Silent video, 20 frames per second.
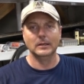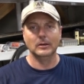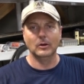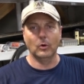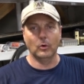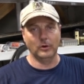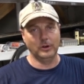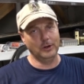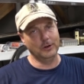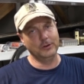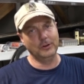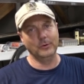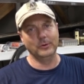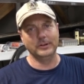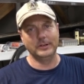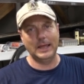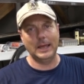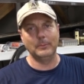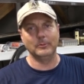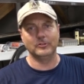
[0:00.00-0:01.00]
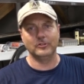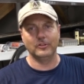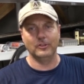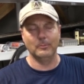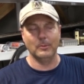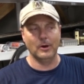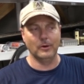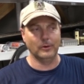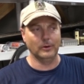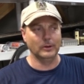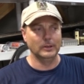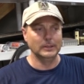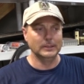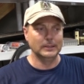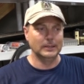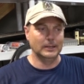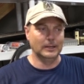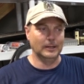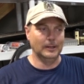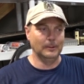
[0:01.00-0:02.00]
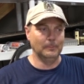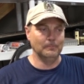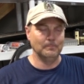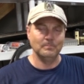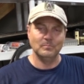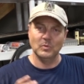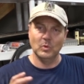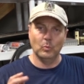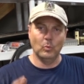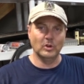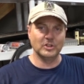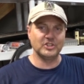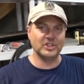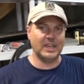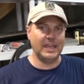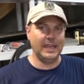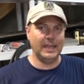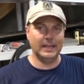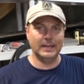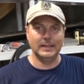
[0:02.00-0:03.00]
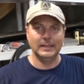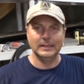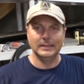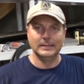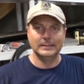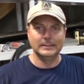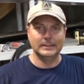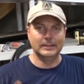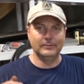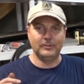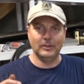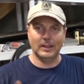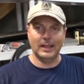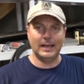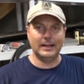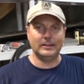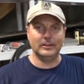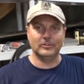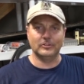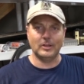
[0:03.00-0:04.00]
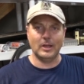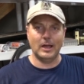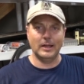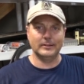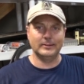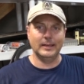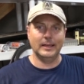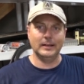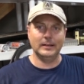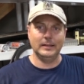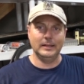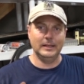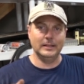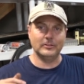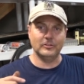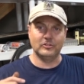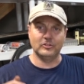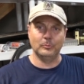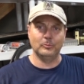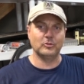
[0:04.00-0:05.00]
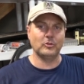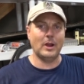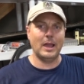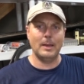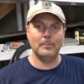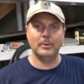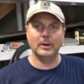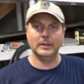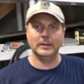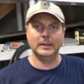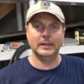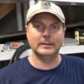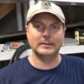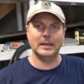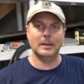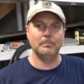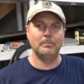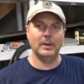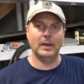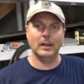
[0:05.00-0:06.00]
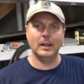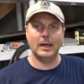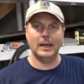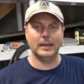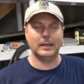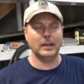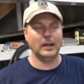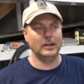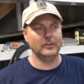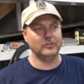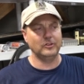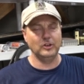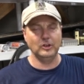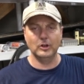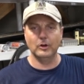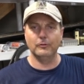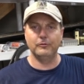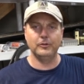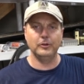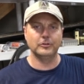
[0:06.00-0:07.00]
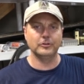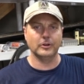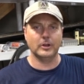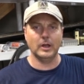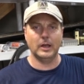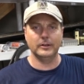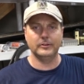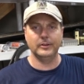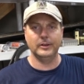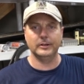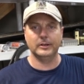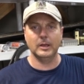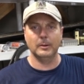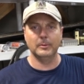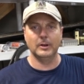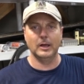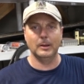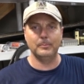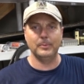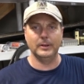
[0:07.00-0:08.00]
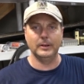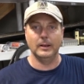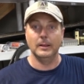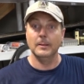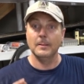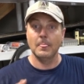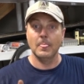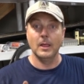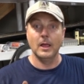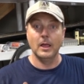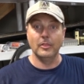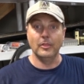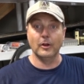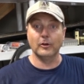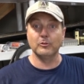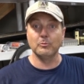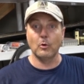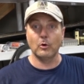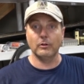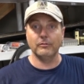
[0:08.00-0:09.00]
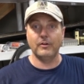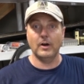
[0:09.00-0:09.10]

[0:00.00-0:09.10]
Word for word: or you're doing damage to the motor. Um, once again, if you like this content, hit the subscribe button, hit that bell icon so you know future content coming up, and there's more to